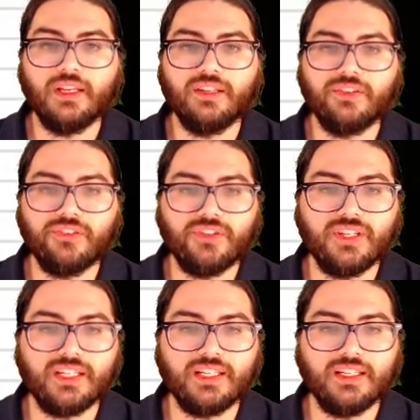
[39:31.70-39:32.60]

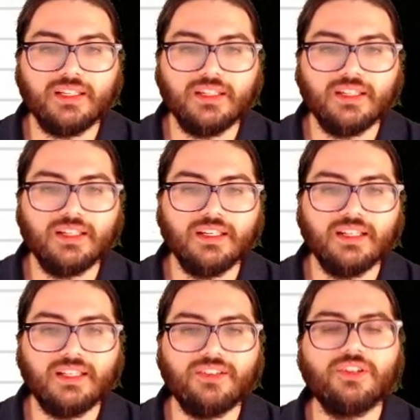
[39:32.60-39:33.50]
Z
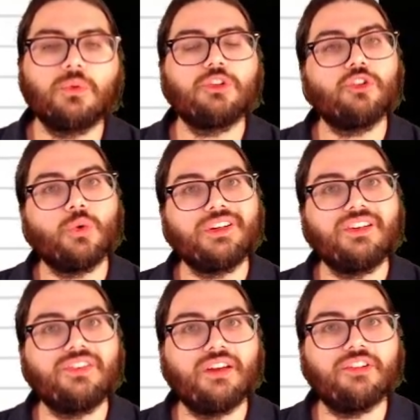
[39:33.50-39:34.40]
is equal to
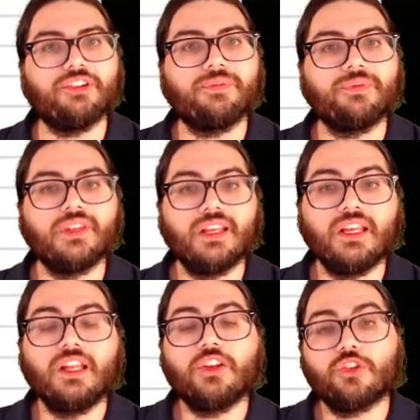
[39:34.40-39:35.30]
27.
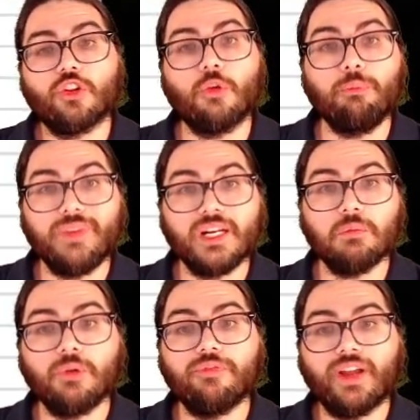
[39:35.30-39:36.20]
So the
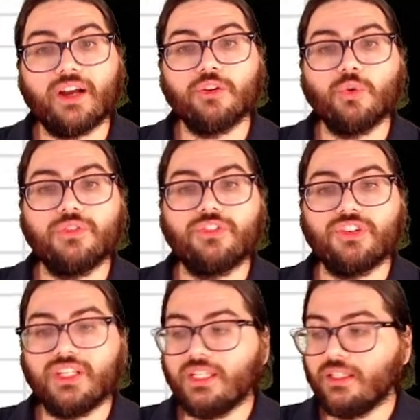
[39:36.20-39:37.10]
minimum value of
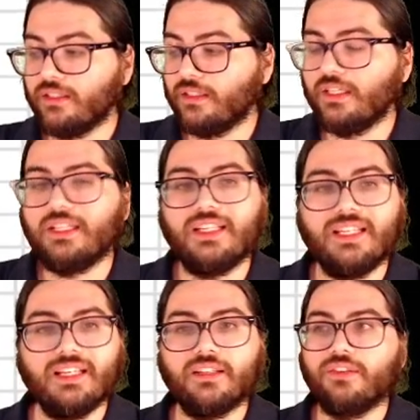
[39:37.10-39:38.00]
Z
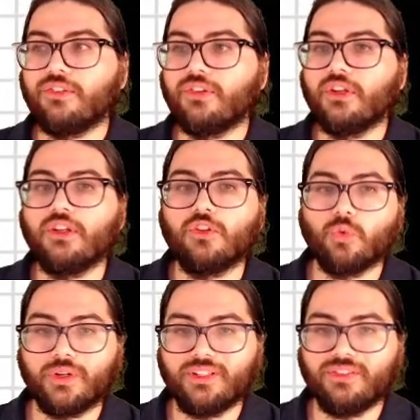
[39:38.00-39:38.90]
is
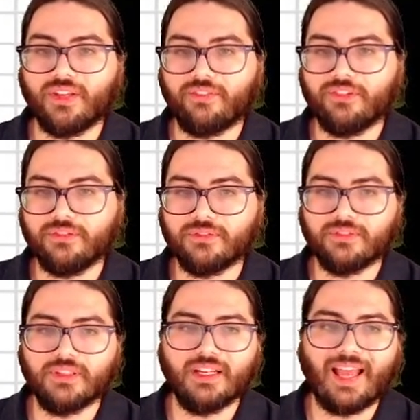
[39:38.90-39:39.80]
27
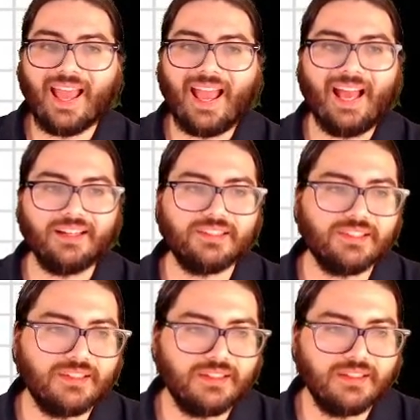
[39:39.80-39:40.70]
at
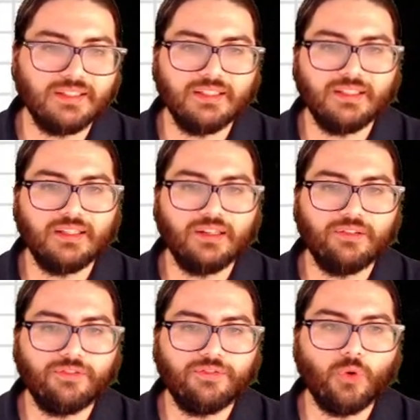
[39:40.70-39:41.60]

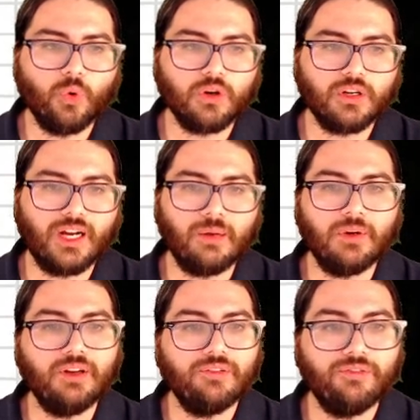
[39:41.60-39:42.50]
4,
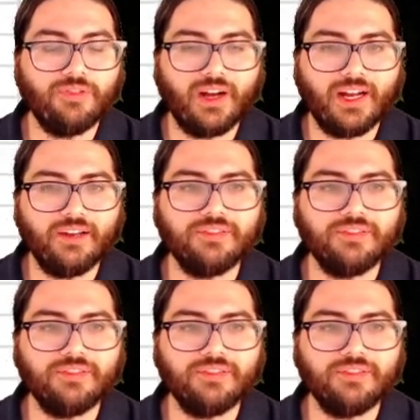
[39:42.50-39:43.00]
5.